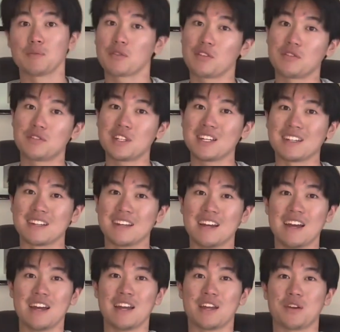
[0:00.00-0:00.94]
15,
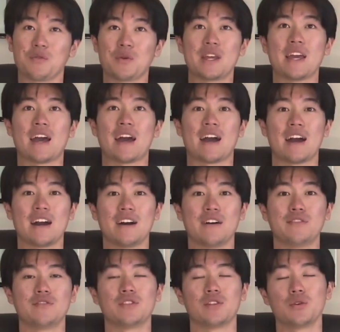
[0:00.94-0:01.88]
we
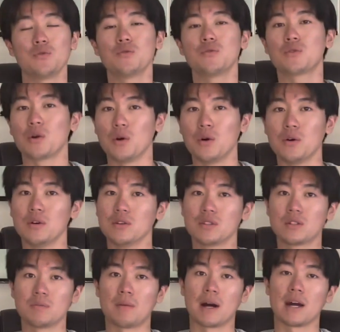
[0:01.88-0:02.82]
have New
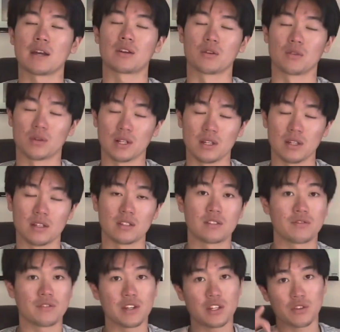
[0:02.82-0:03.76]
Gold by Gorillaz
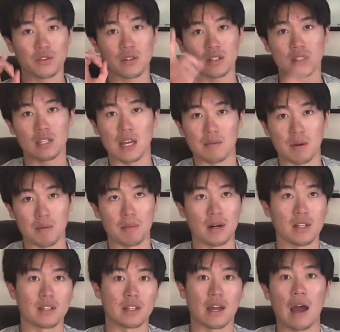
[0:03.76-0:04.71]
featuring Tame and
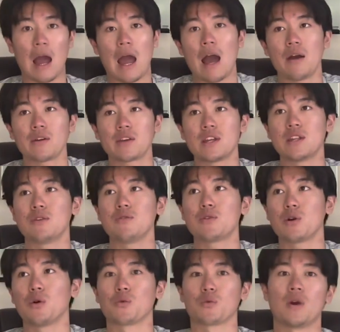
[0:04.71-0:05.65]
Impala. Now, how can you
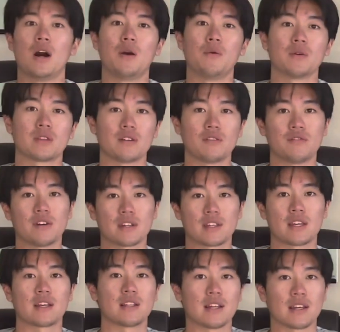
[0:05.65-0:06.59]
go wrong with a
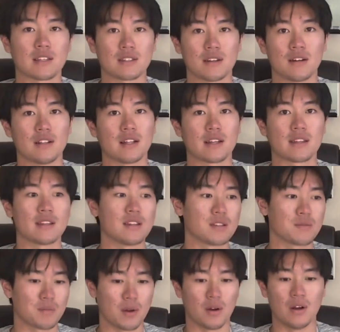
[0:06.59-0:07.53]
fucking like song like this,
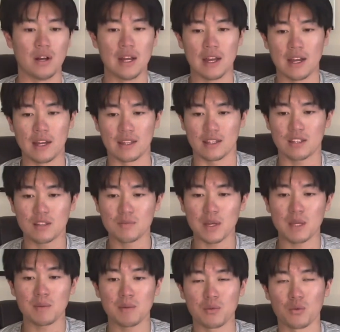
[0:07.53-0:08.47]
bro? This is
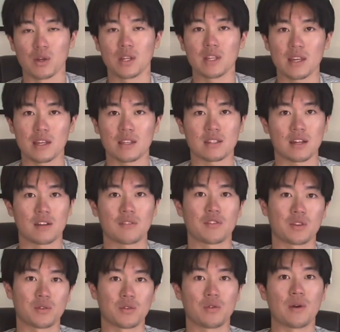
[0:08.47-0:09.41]
making me really excited for
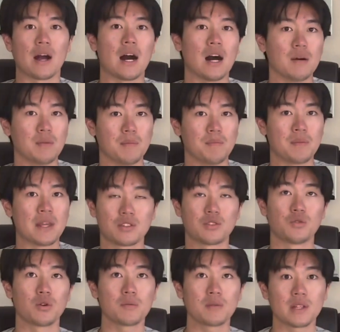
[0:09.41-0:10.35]
their new album.
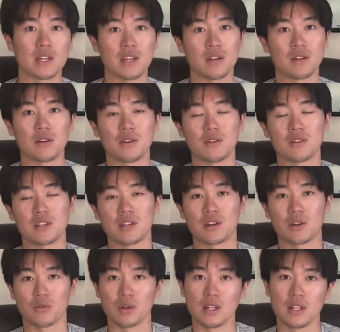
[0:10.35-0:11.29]
Normally, you know, you see
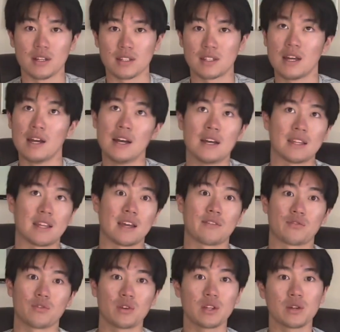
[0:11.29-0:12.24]
Gorillaz, they
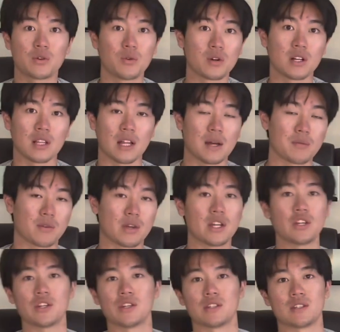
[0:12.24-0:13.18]
have really cool
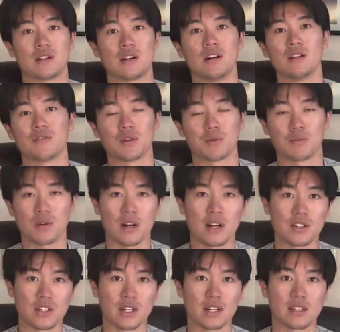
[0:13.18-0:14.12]
collaborations in all of their
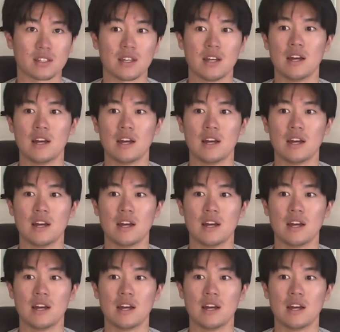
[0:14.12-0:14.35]
projects.